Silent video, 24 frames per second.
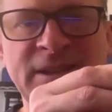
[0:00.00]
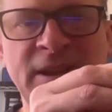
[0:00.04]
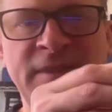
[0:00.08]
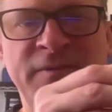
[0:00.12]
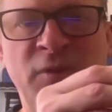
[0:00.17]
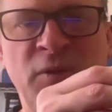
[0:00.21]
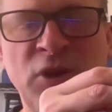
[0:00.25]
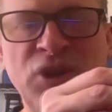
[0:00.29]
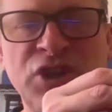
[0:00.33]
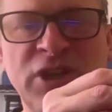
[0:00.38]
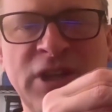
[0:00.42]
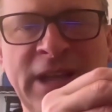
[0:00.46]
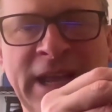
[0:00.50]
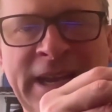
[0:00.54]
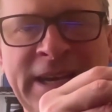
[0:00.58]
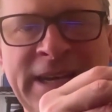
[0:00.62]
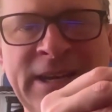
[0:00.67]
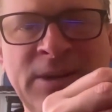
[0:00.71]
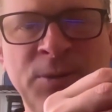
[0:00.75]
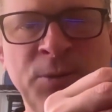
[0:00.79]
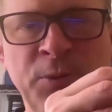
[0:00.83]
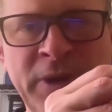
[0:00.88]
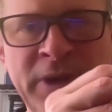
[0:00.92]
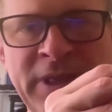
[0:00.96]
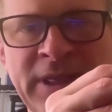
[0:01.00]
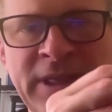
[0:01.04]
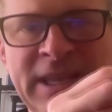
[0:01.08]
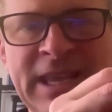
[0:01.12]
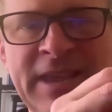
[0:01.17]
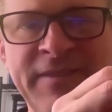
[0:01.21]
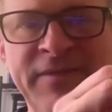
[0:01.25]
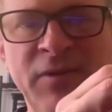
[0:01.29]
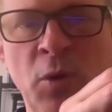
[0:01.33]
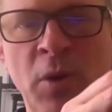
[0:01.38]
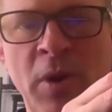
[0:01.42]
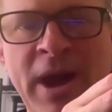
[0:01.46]
Unfortunately, I didn't win the
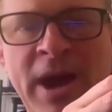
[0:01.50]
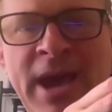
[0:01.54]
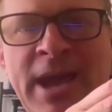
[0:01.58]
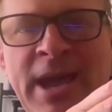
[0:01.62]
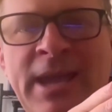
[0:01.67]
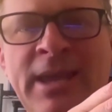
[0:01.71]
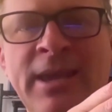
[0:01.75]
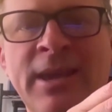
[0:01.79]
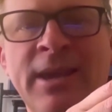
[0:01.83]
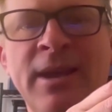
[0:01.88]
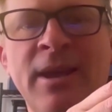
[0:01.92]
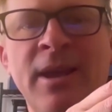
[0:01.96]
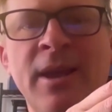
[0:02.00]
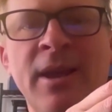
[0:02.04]
giveaway.